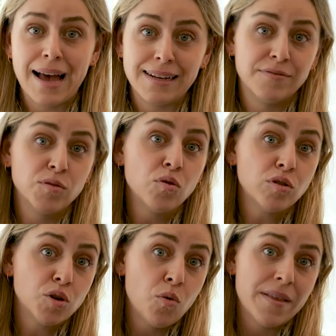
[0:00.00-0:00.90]
And if you're
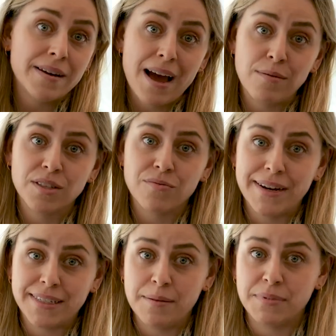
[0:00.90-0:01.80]
not sure whether now is the
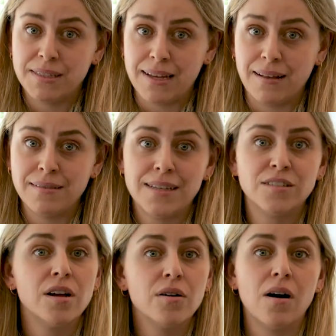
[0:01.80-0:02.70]
right time to sell, there's
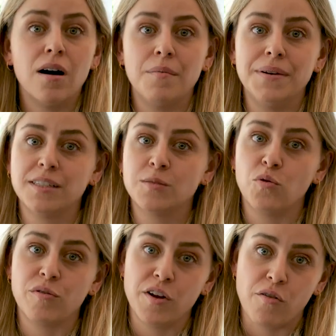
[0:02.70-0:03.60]
no harm in
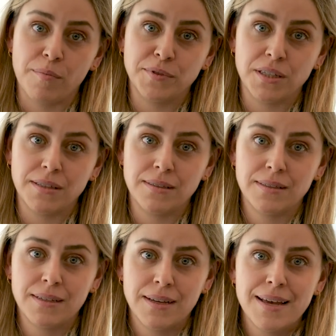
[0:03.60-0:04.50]
exploring your
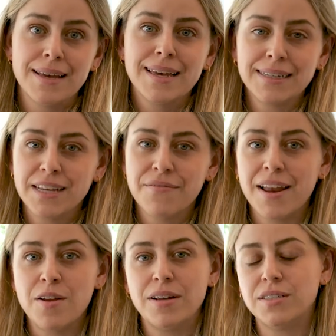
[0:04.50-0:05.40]
options. Getting a
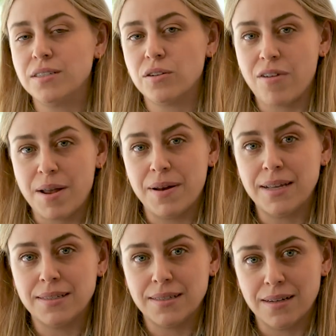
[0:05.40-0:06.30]
valuation is a great
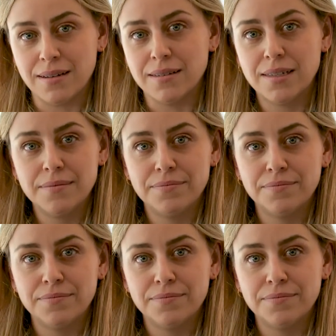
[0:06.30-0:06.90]
place to start.